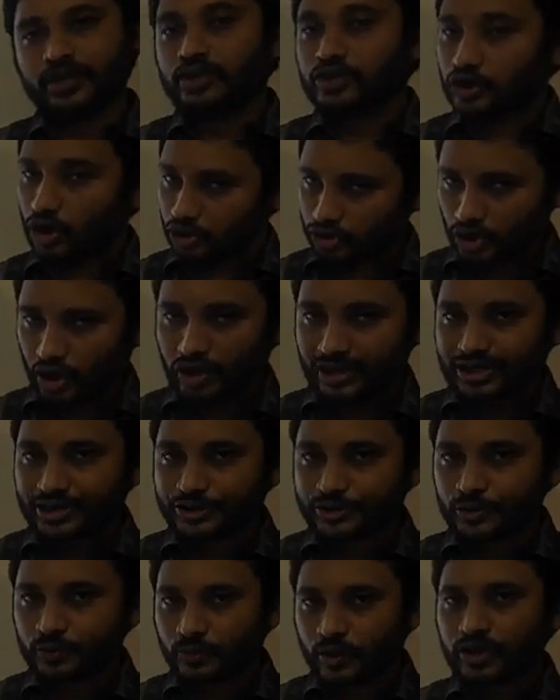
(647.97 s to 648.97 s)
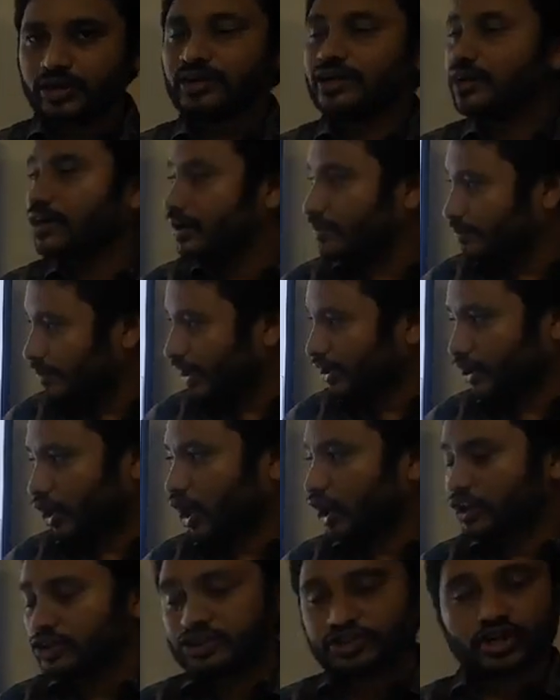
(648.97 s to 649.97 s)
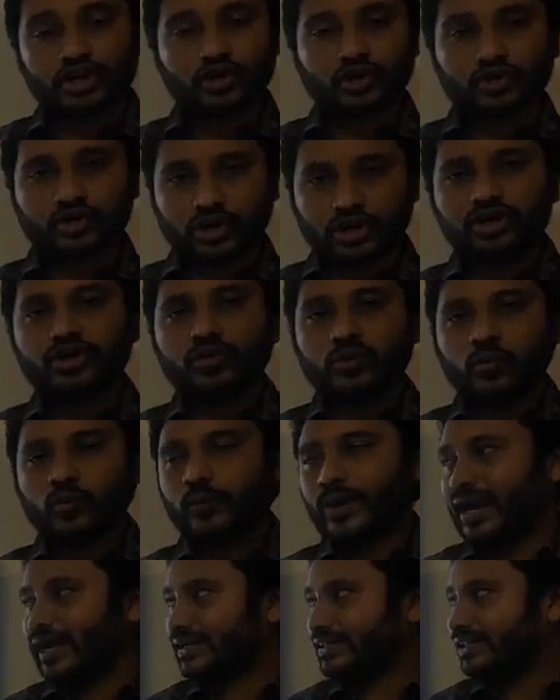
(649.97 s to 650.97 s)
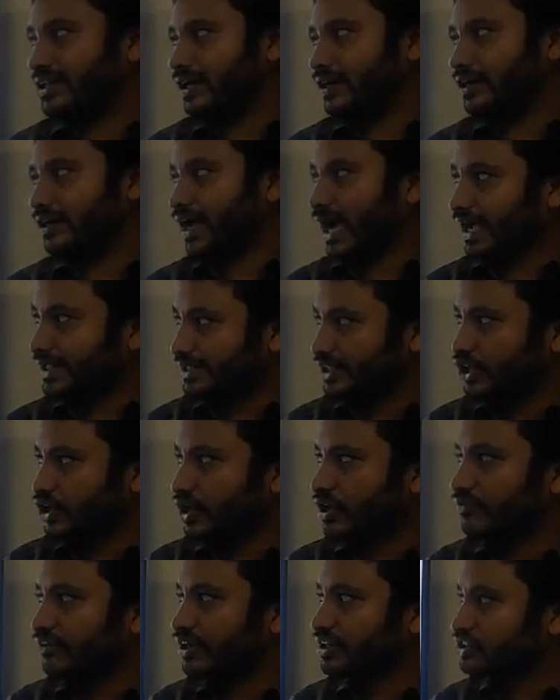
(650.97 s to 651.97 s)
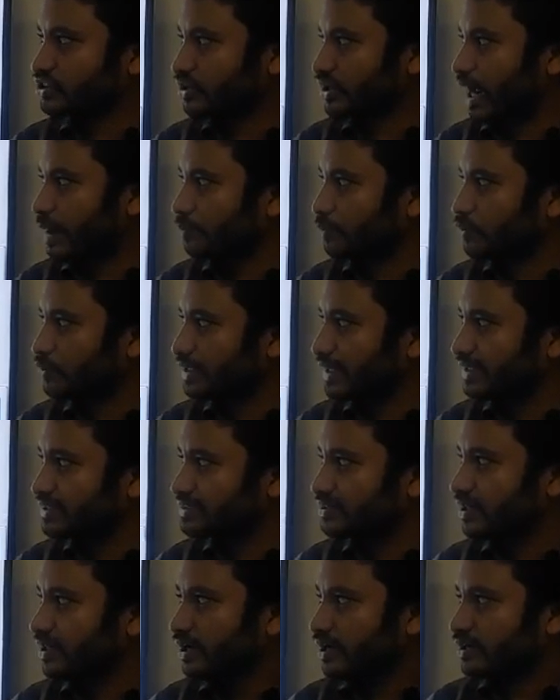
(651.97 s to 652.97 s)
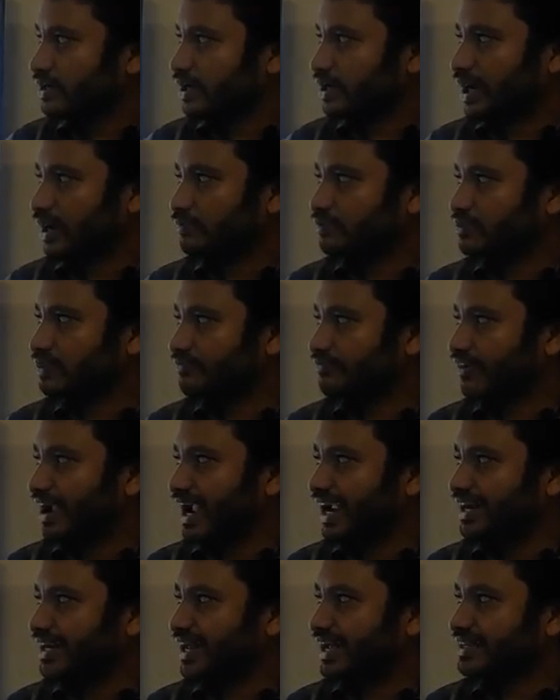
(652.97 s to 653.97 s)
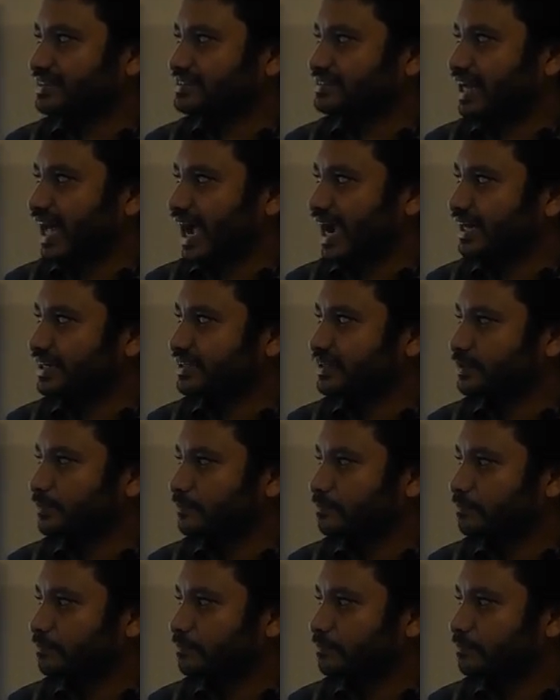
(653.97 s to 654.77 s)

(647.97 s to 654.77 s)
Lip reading: Not only Shumon but also Rokon went there. I think you have understood up to this. Now come to the very next slide.